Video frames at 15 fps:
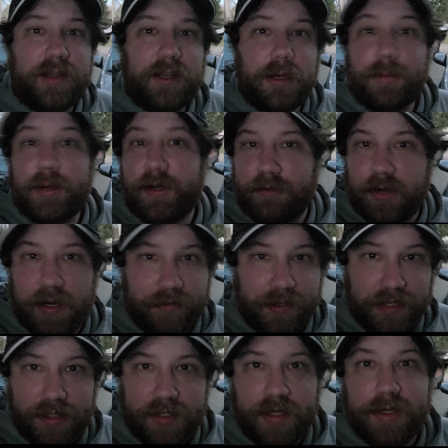I'm not
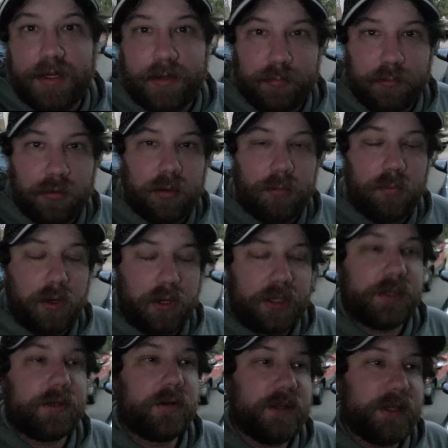driving at night anymore. I'm
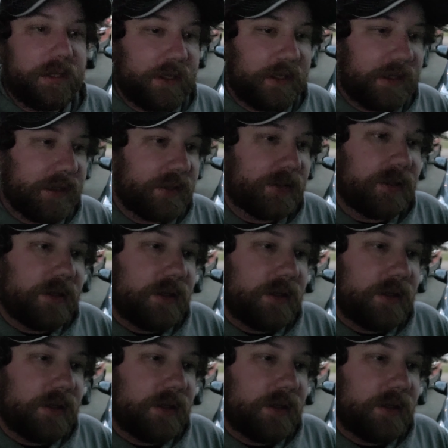working during the day.